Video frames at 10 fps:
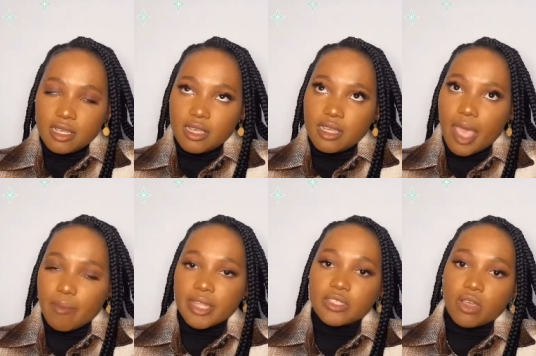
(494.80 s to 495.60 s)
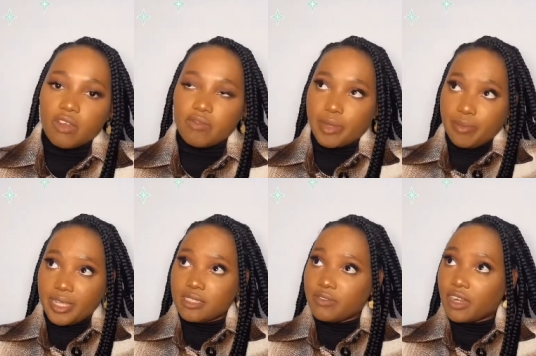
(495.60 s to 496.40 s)
I met all of my best
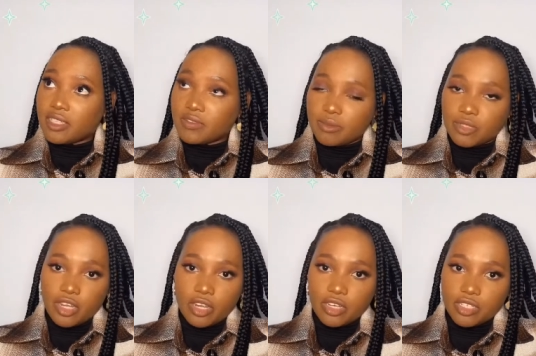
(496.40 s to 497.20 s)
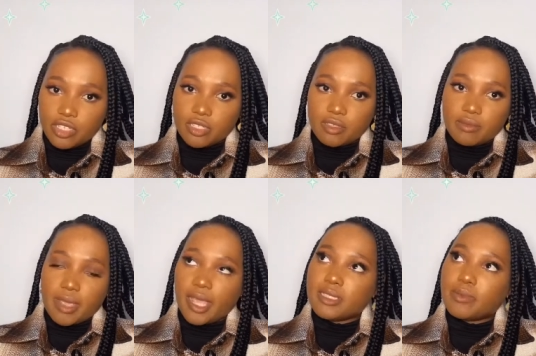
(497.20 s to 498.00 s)
friends from church. My
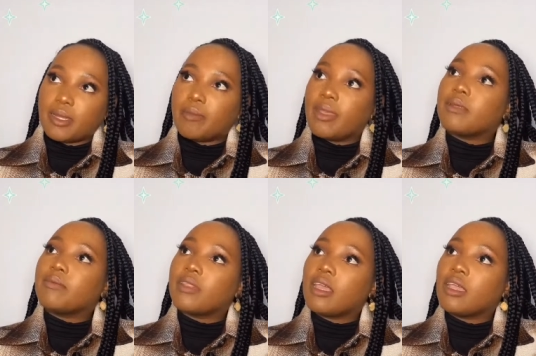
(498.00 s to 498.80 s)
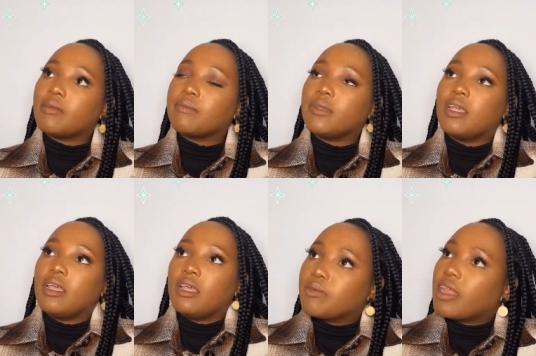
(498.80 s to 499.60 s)
husband, I met him there.
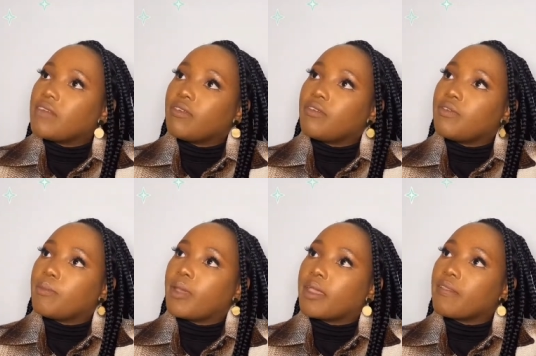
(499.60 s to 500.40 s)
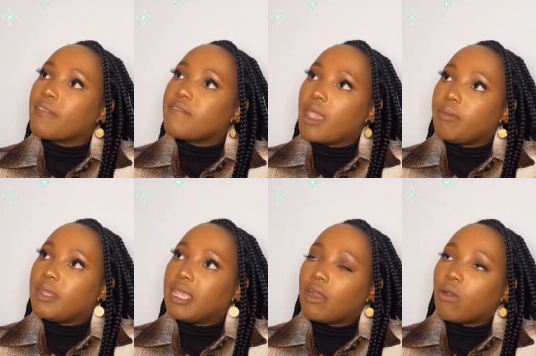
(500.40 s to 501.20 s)
I'm grateful for my family
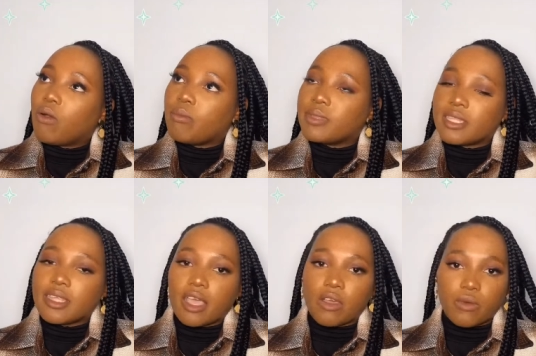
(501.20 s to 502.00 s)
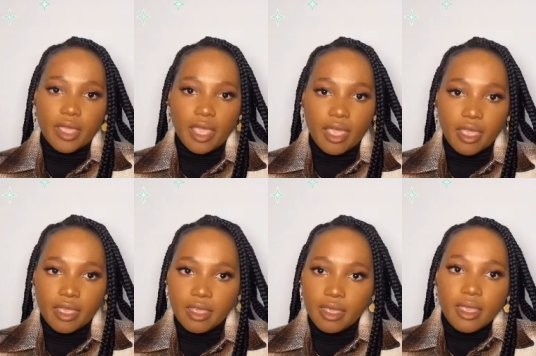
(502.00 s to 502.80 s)
at home that they are okay.
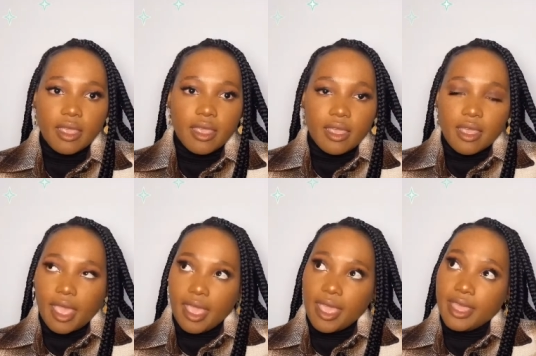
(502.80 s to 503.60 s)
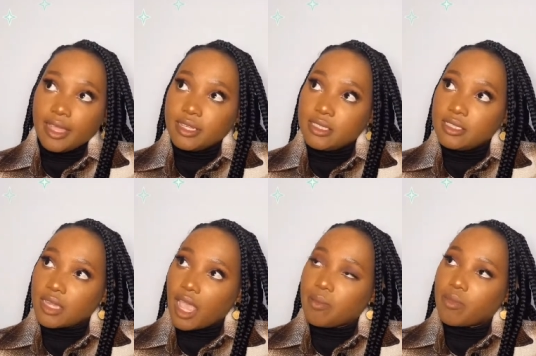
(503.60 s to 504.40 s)
And
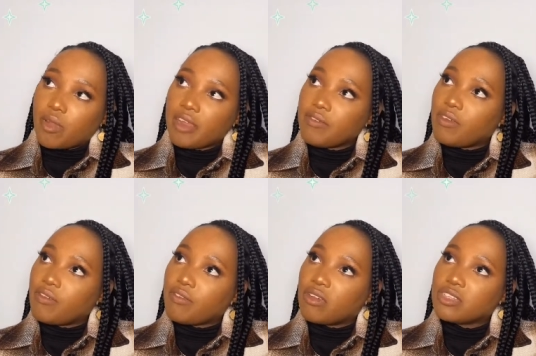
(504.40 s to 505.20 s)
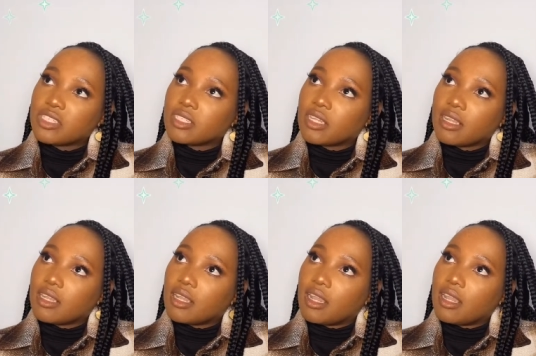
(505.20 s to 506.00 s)
I'm grateful for just
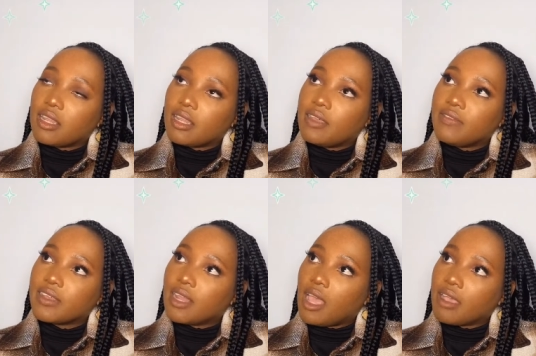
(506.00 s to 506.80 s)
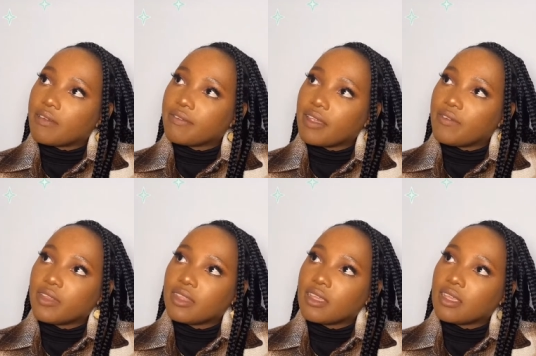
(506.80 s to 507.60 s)
living life,
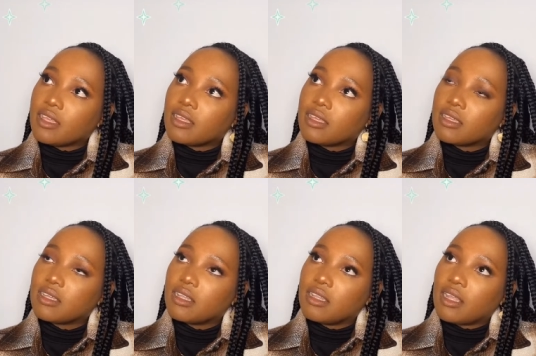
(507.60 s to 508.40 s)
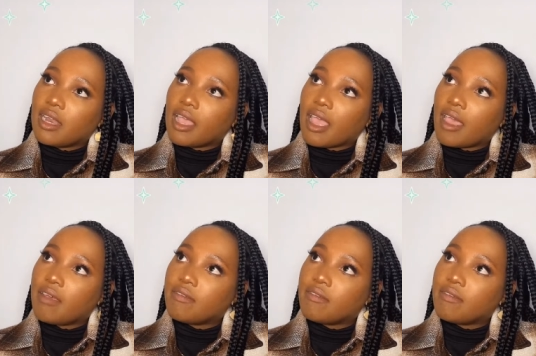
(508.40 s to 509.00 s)
everything that I have.